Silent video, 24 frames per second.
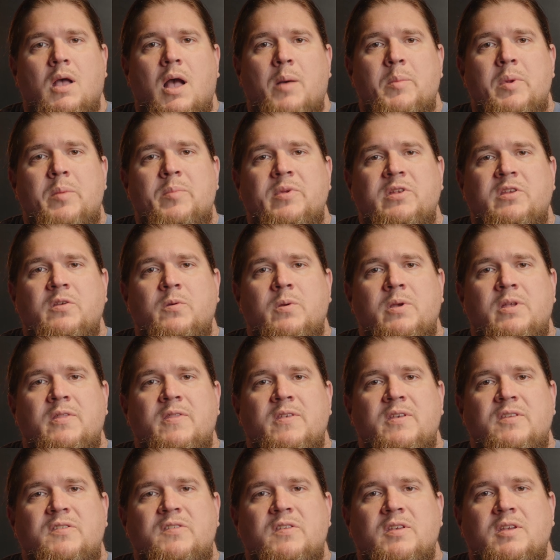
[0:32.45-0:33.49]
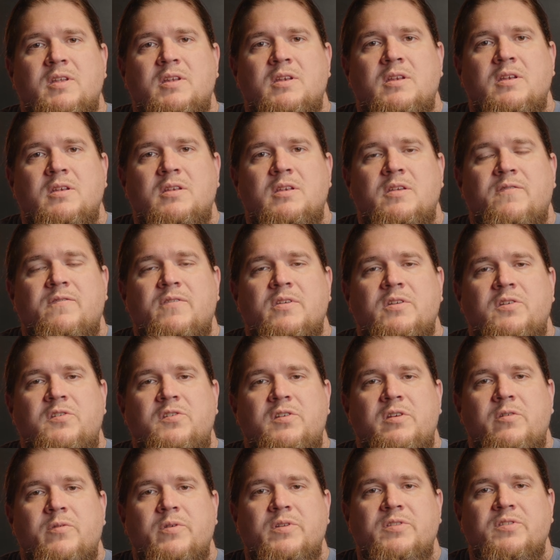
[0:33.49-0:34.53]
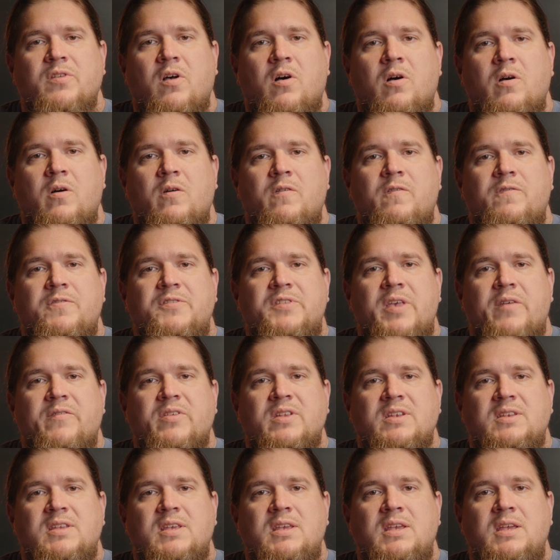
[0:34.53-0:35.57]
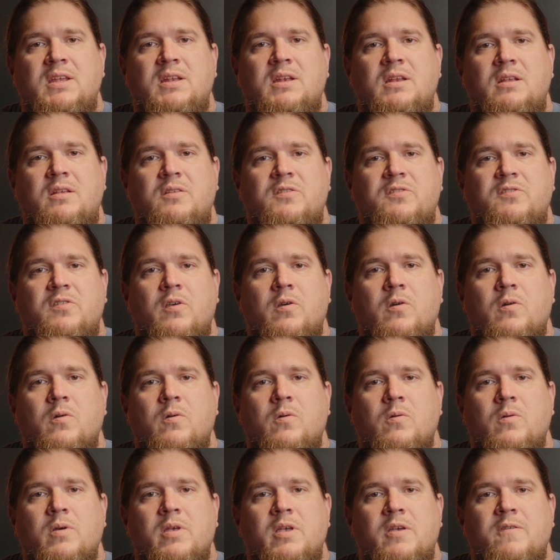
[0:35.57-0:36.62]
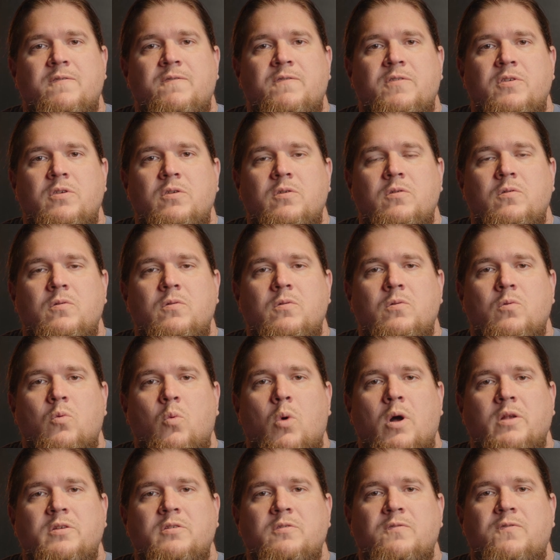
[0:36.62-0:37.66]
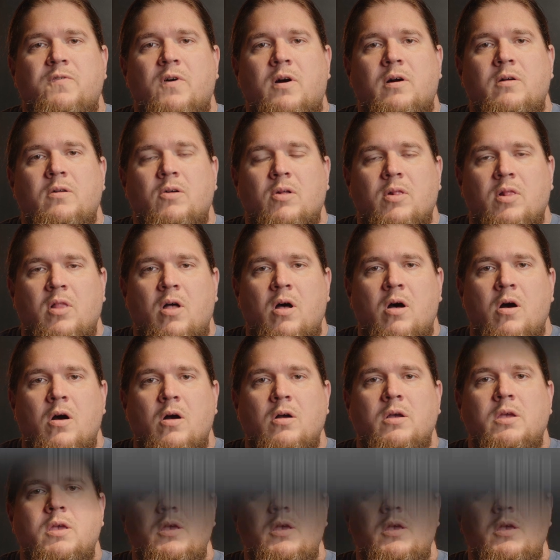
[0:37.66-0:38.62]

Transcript: I'm going to be doing this in DaVinci Resolve 17. So if you want to follow along,